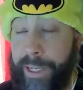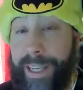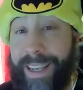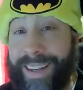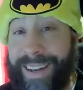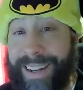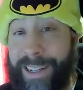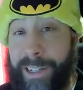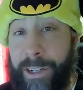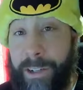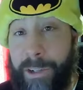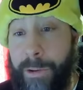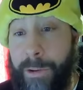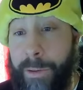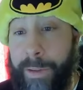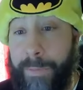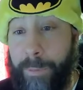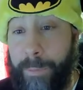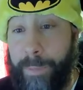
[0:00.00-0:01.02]
get
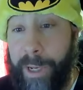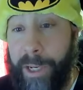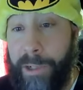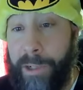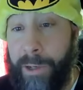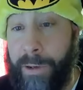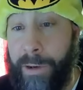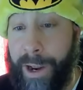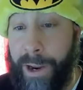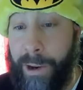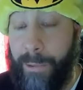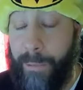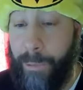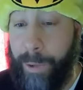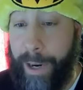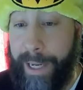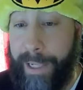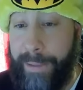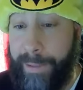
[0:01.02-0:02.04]
additional information
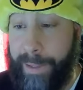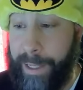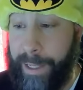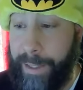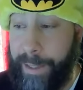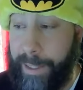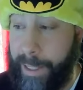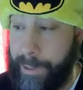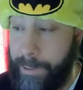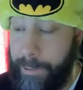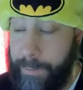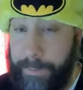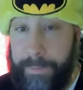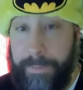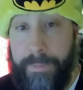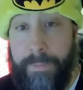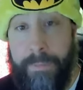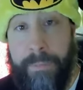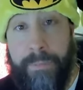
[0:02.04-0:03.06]
right then and there
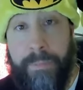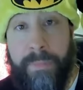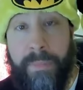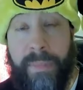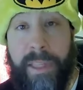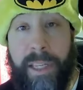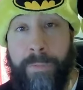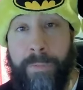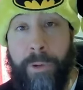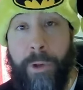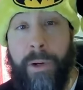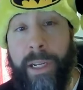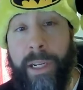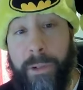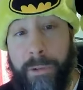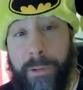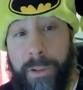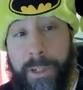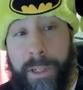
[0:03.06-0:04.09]
if you're
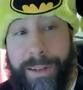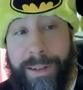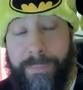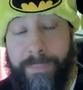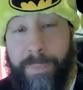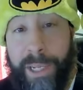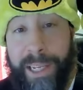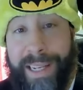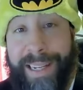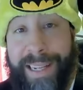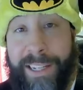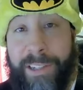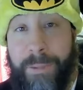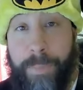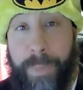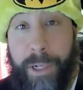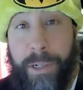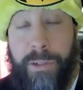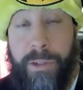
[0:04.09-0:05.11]
interested in being a
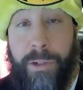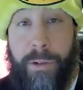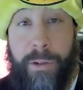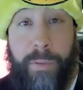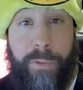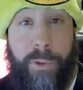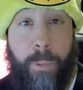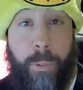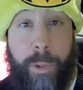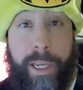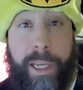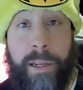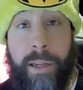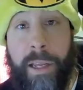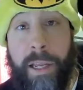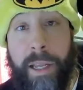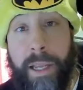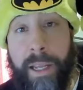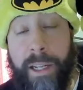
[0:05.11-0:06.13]
sponsor of the week
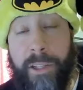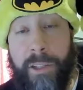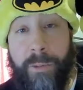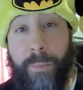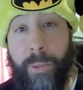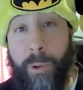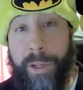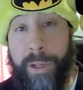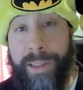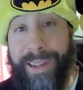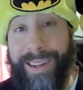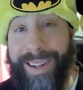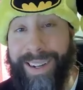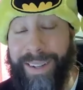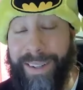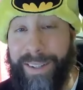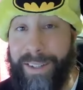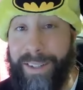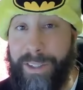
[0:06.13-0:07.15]
and supporting the
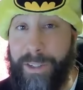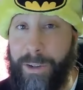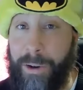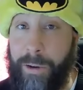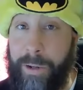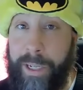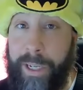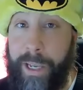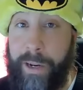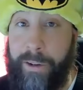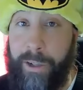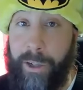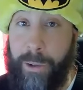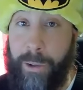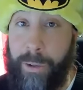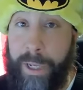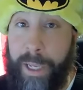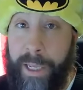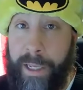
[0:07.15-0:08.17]
hot list, all you got to
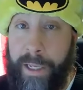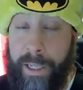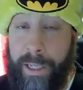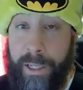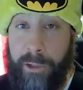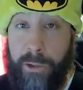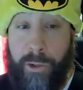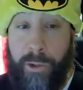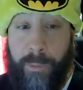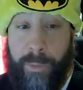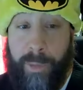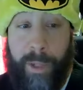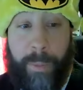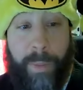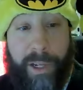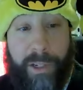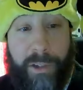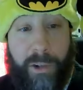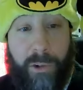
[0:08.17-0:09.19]
do is shoot me a
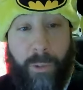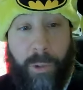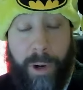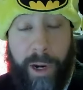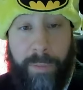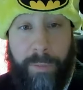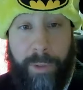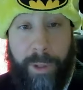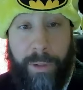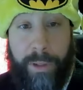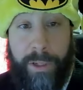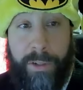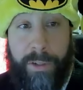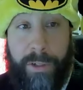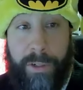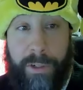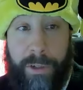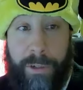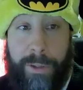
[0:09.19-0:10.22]
message wherever you're
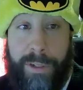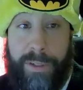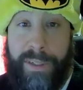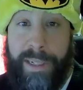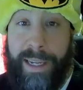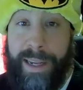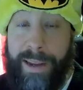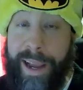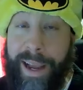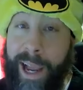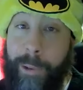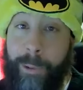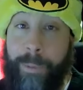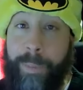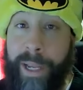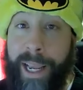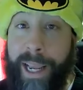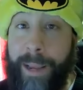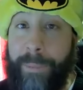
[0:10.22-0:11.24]
listening to this. I would
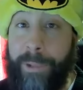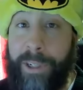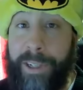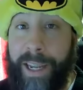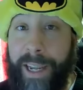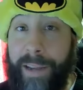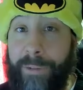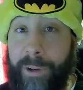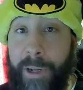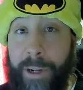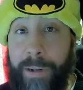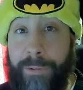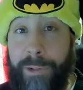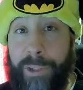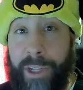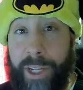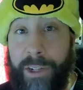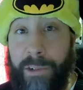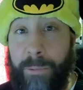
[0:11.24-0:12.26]
be happy to have a
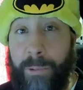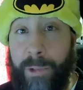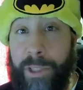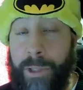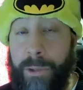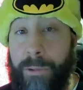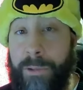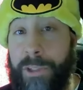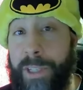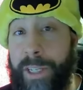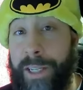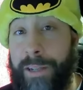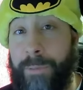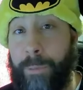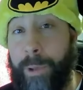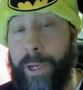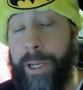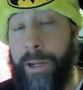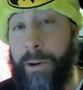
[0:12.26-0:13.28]
conversation with you, see
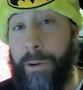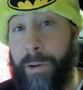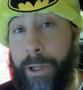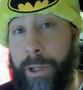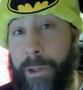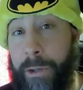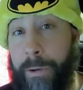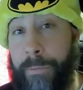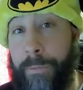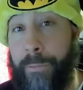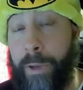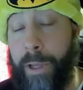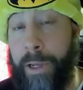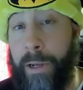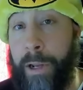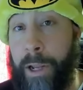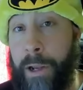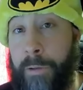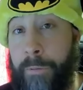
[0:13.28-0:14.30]
if we are a good
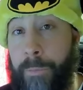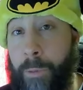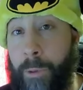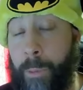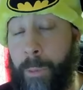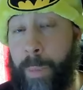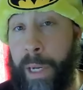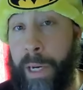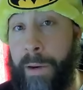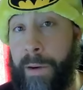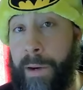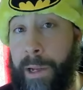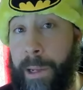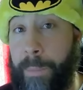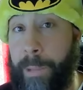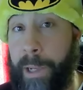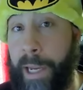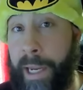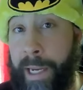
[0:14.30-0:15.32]
fit for pairing
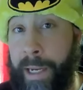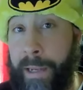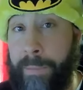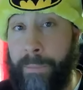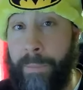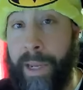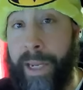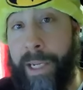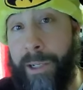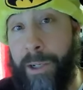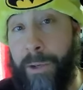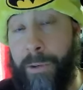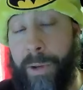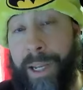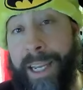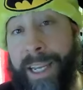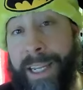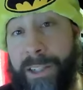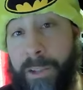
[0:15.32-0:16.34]
up and making you
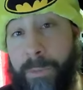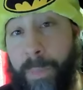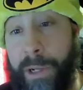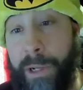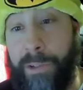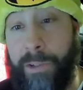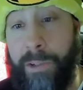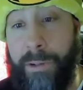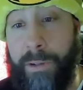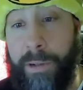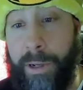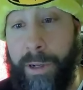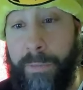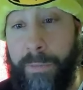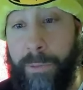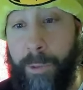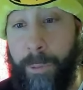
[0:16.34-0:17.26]
a sponsor of the